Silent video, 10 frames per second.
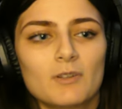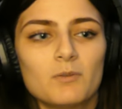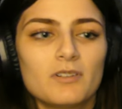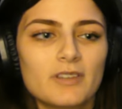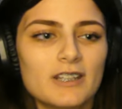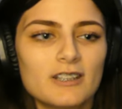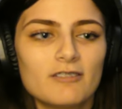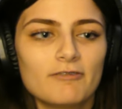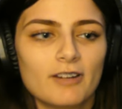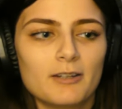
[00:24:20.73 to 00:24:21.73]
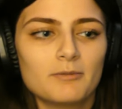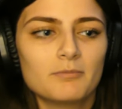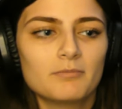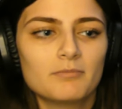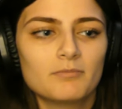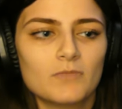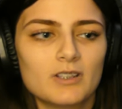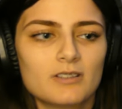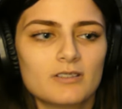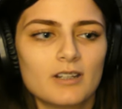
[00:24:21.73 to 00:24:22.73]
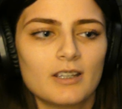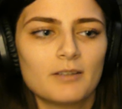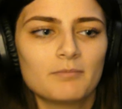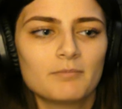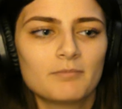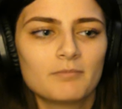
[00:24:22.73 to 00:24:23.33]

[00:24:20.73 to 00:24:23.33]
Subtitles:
well, they did frame, what's his name?